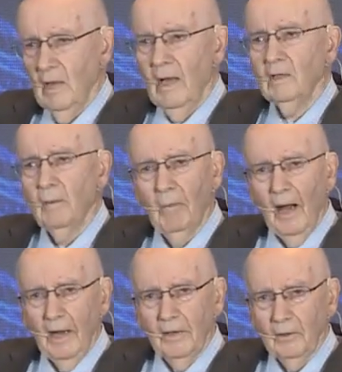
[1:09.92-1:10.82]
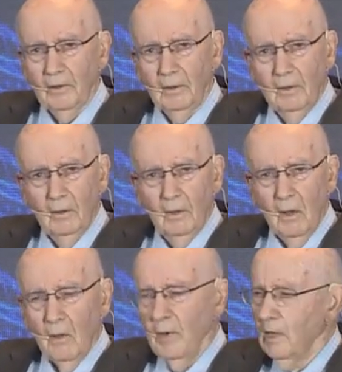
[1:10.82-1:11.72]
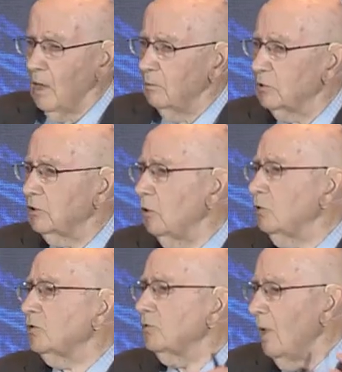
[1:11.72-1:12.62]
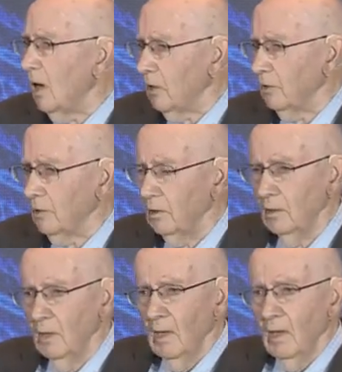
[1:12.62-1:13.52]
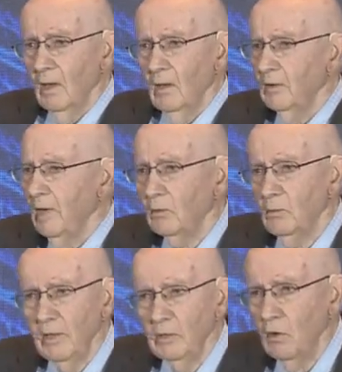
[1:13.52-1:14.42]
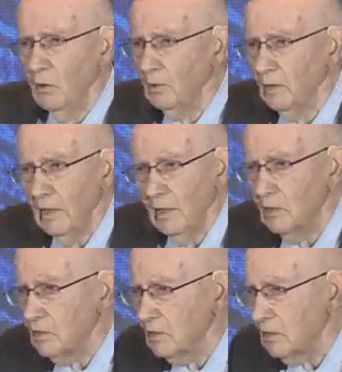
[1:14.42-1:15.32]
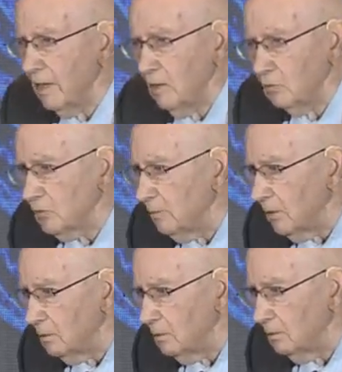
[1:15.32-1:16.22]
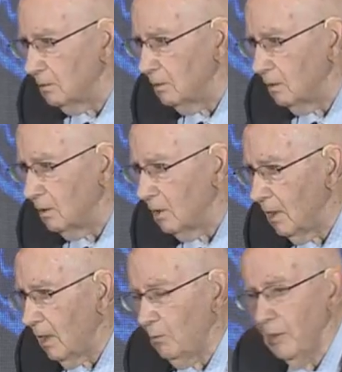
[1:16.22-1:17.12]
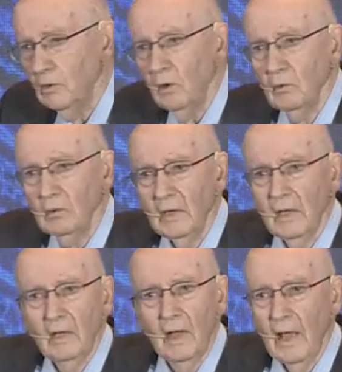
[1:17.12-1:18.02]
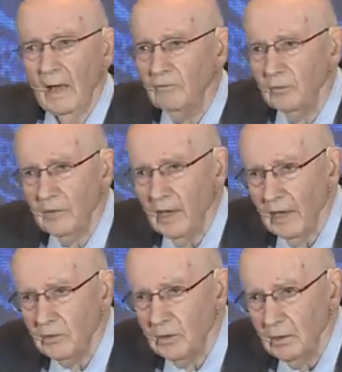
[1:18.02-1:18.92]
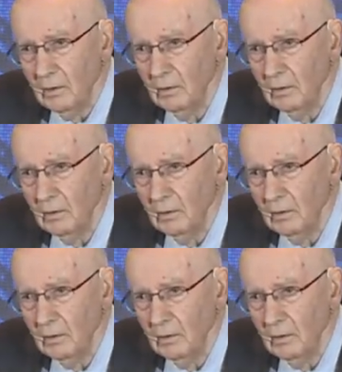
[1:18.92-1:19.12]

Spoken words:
and the buyer become so smart that we don't need salesmen and we don't need advertising.